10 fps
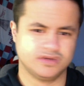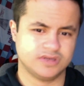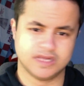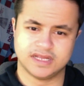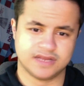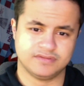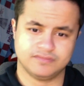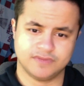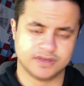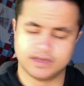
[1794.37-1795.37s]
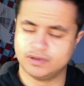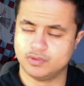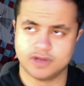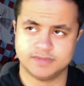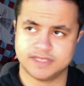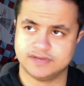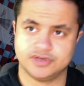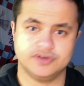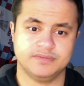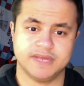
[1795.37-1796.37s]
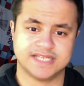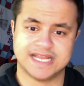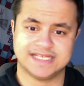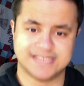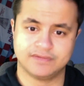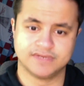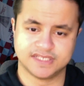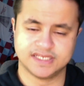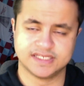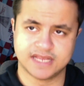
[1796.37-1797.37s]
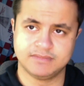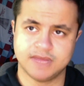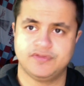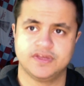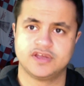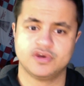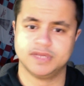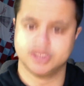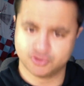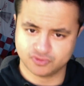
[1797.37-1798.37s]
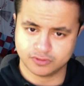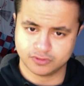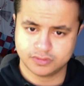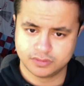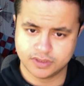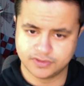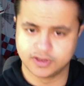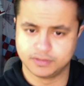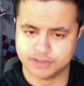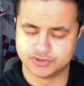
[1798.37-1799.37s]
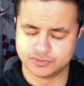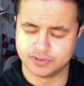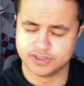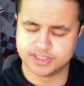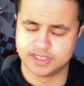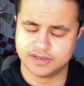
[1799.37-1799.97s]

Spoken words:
again, it all comes down to who makes less errors in this game. I think it'll be a draw. I think it'll be a draw. I just think